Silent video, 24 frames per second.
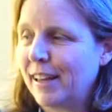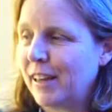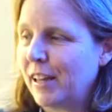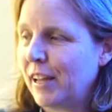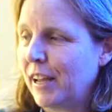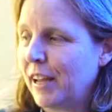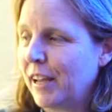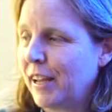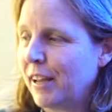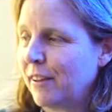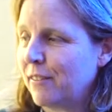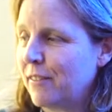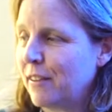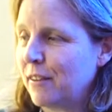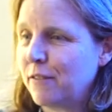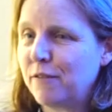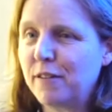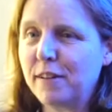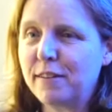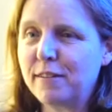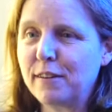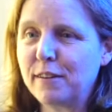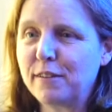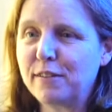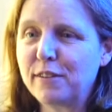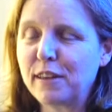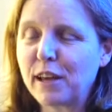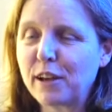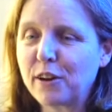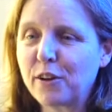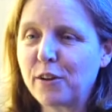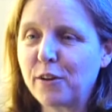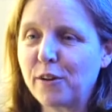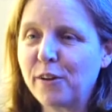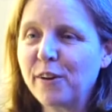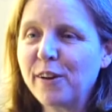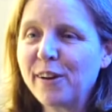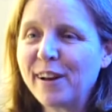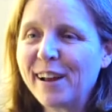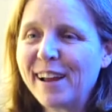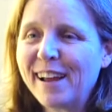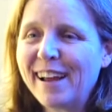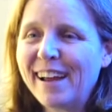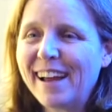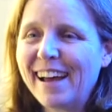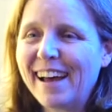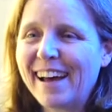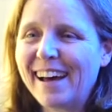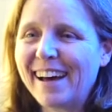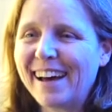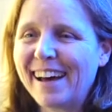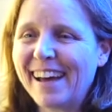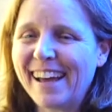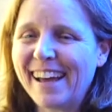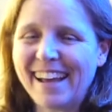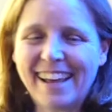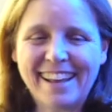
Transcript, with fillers: like as if it's a sector. Uh,